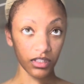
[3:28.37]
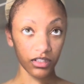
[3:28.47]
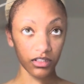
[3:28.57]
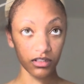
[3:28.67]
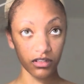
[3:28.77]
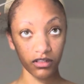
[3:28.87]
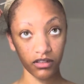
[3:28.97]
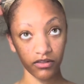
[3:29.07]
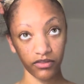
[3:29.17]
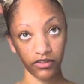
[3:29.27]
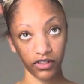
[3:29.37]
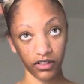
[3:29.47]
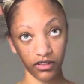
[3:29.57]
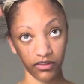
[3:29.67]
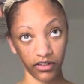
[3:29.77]
She took the
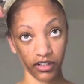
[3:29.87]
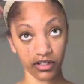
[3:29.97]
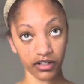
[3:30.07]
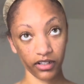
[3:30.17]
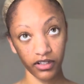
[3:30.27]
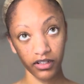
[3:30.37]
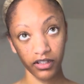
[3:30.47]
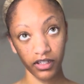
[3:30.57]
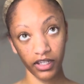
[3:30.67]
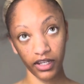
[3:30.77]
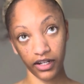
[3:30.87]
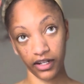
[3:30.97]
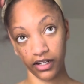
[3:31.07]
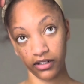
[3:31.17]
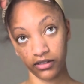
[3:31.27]
front of her hair
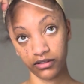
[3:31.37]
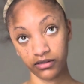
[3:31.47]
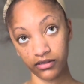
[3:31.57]
out.